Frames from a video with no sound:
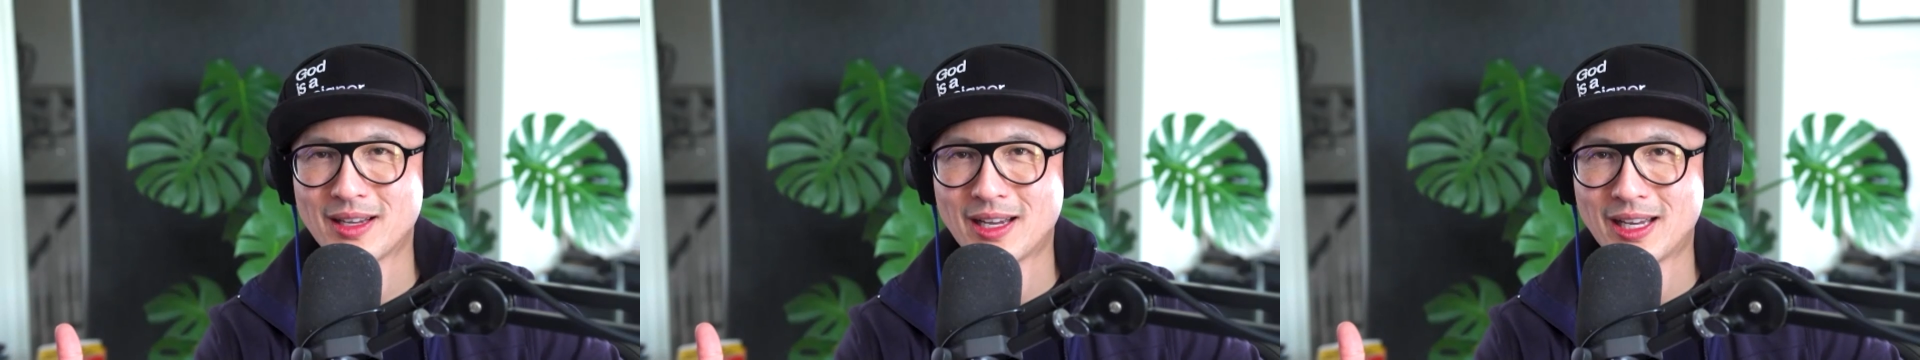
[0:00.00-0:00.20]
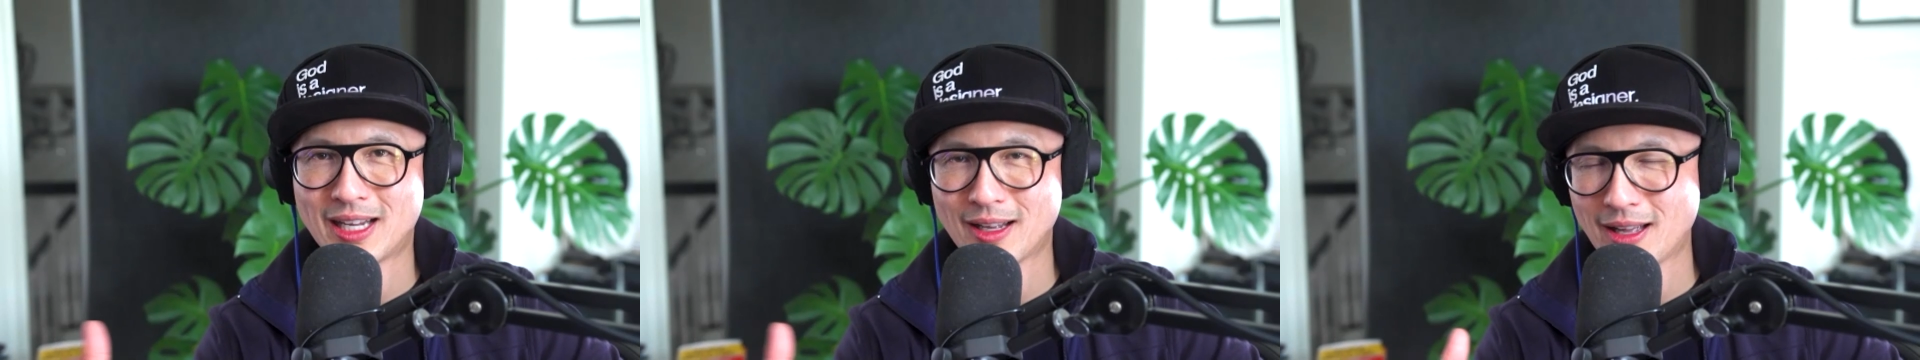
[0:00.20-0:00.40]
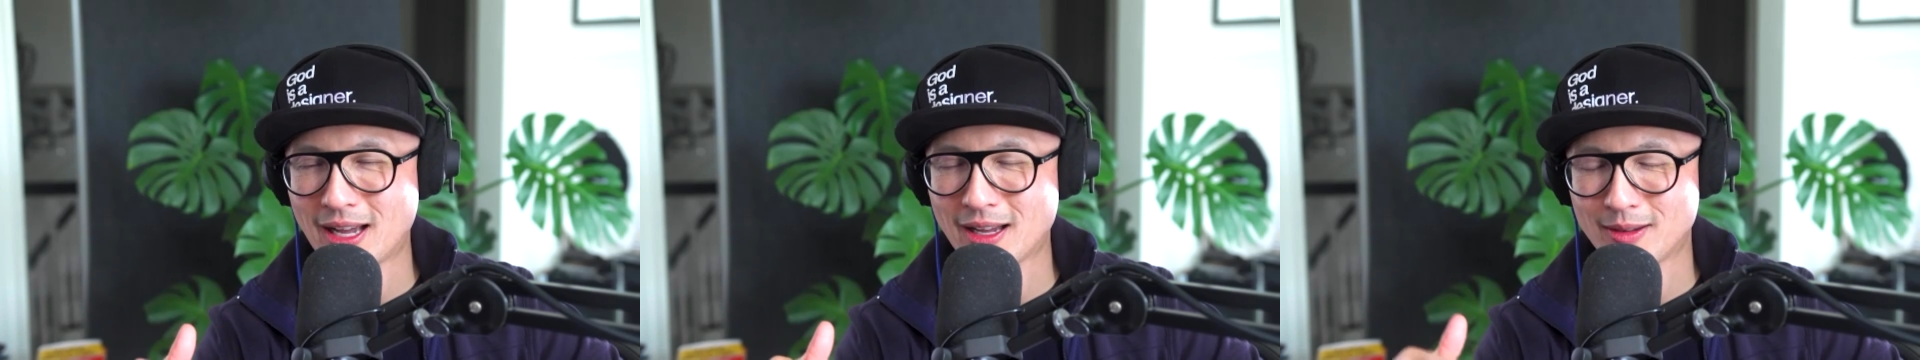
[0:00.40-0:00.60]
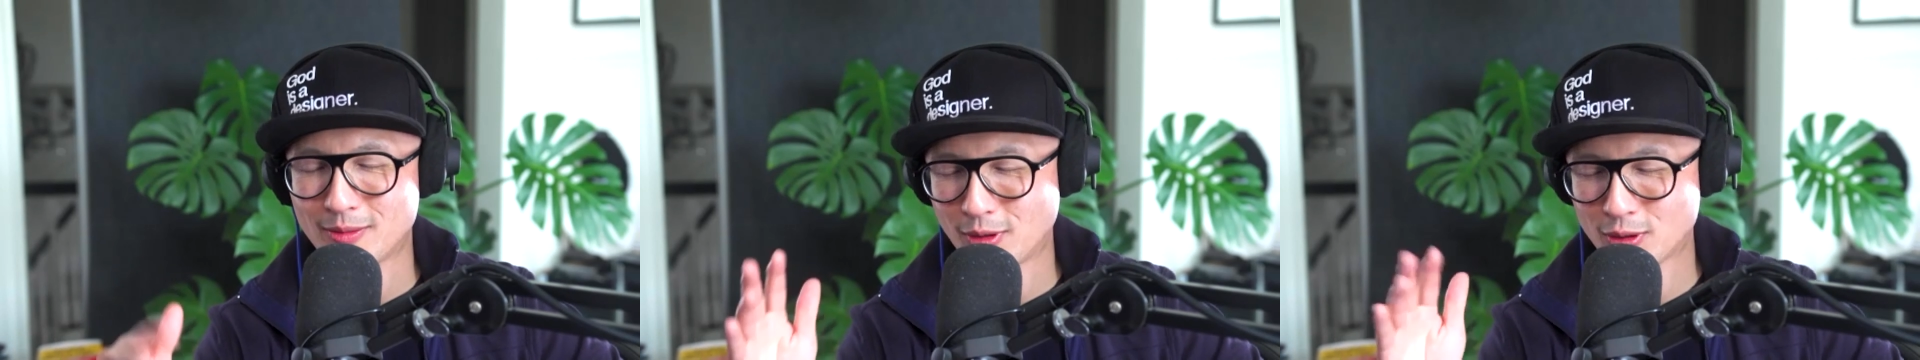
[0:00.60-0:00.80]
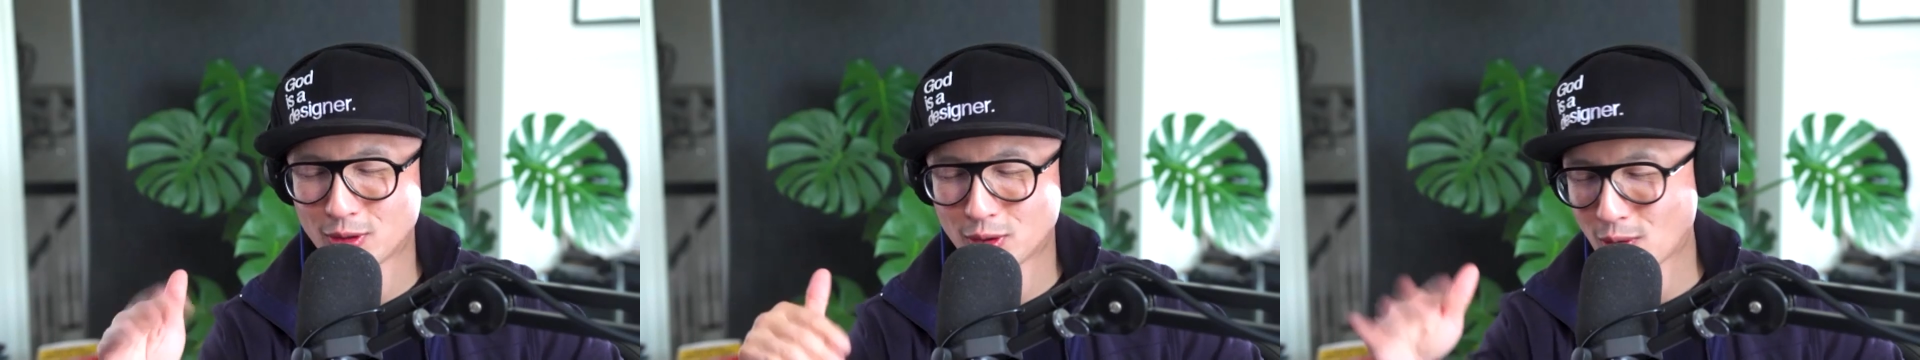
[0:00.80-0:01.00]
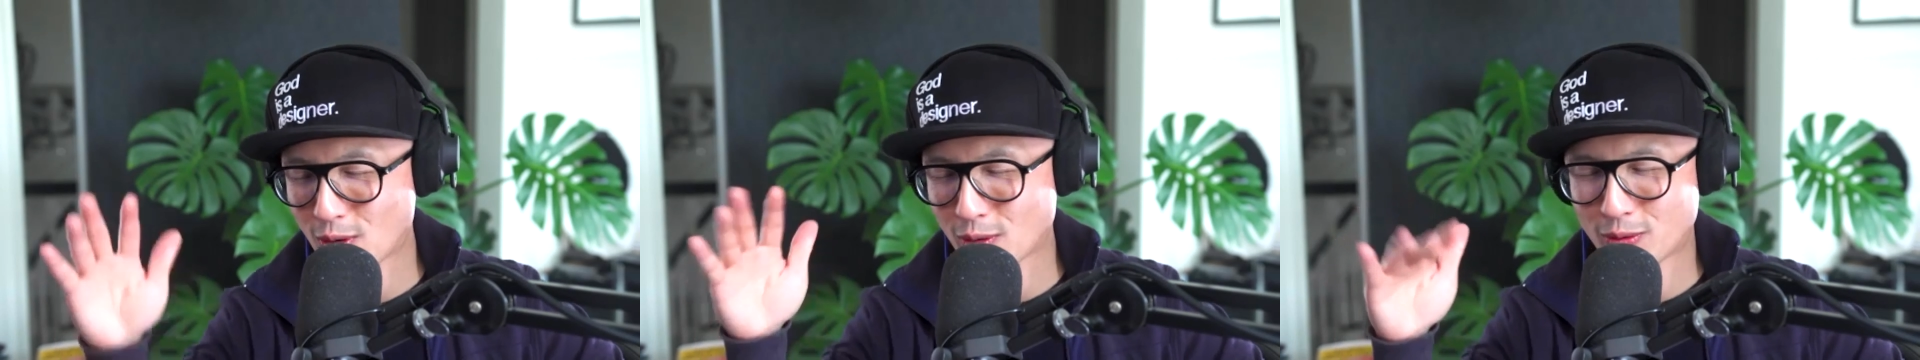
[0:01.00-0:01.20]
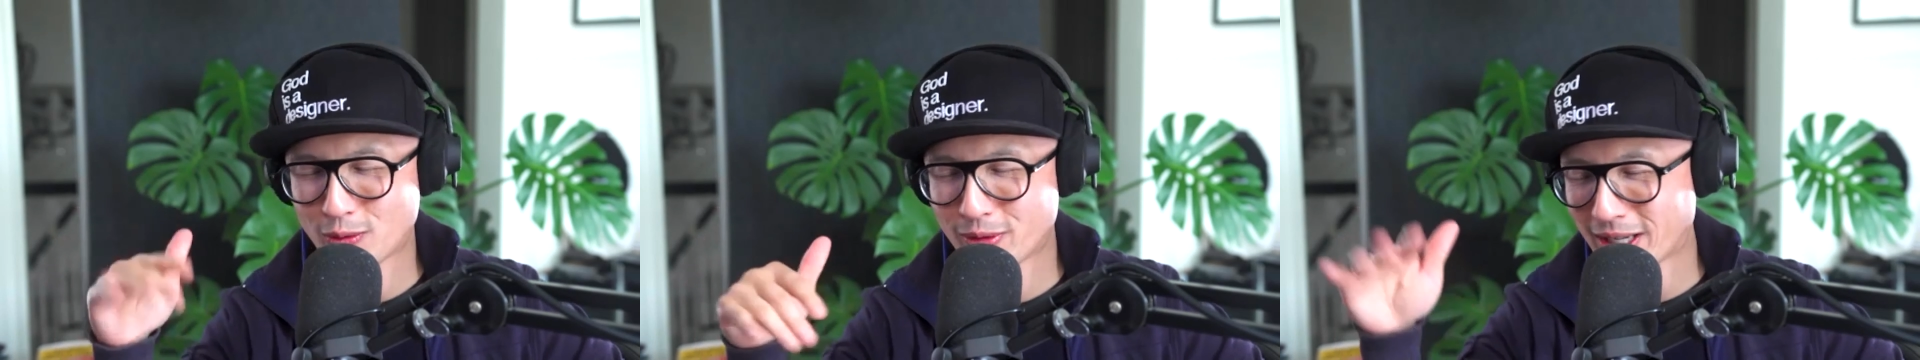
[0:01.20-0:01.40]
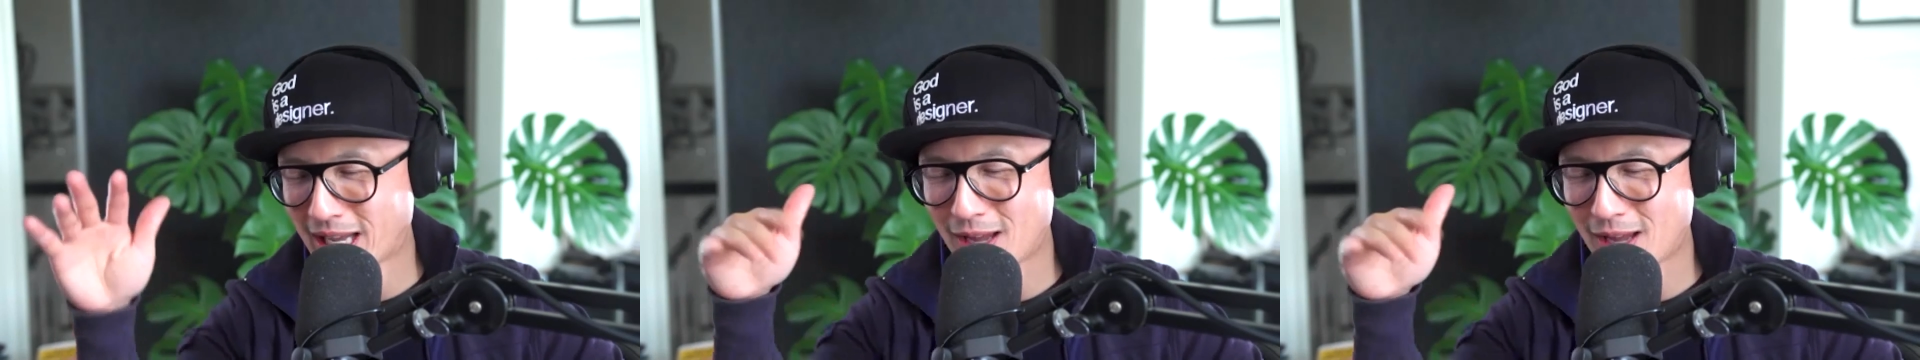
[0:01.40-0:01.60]
And I scroll
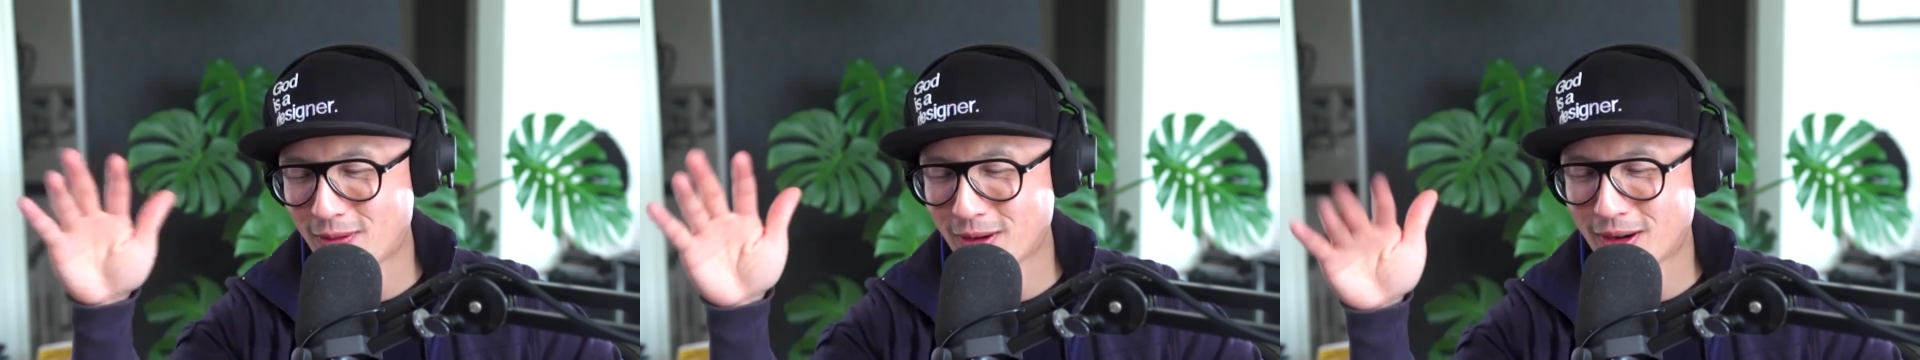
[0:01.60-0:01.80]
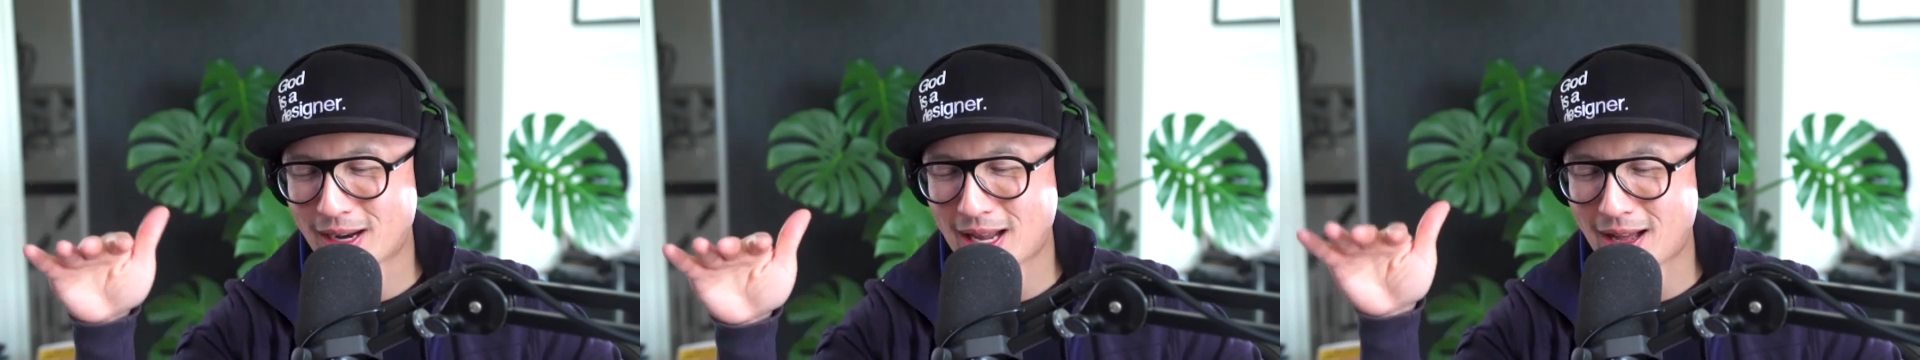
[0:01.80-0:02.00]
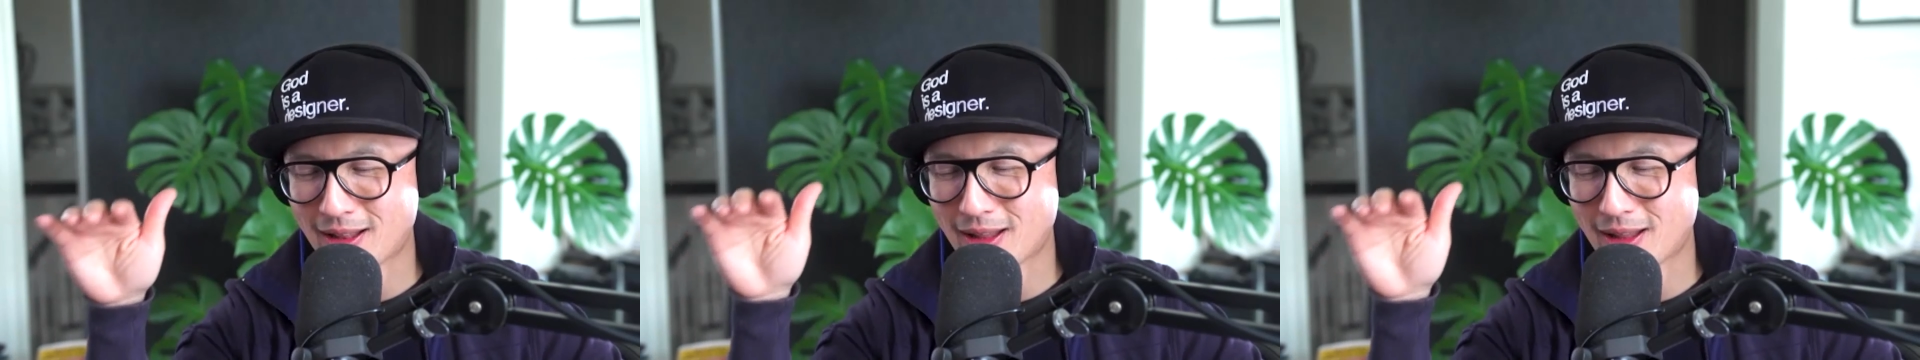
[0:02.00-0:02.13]
through, I can't figure it out.